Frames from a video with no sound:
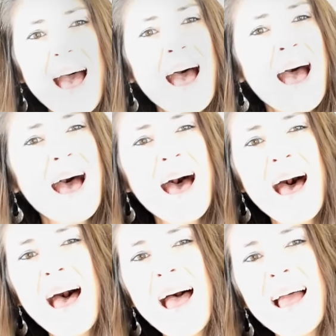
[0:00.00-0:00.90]
wanted to
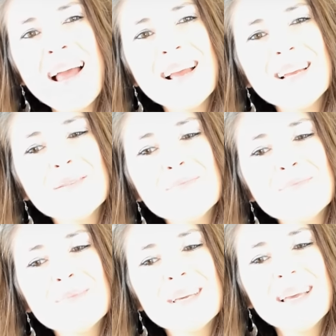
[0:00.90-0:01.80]
be able to,
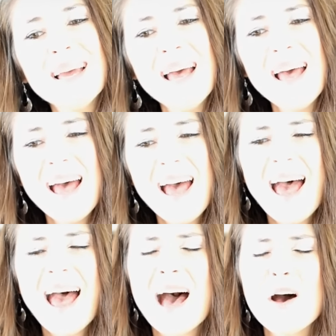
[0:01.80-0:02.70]
you know,
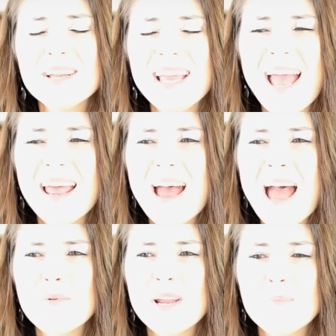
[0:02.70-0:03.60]
continue
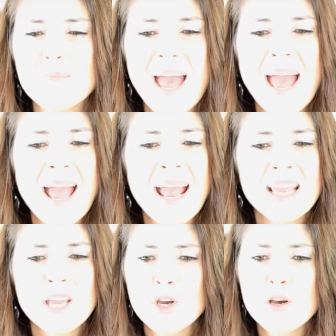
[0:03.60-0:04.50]
to
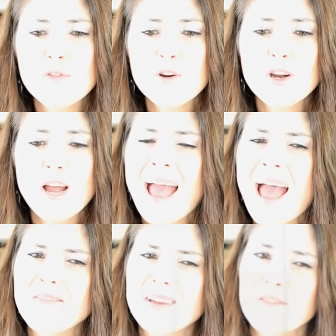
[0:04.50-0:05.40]
give your
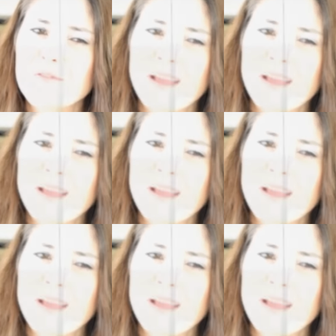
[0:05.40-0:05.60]
students who were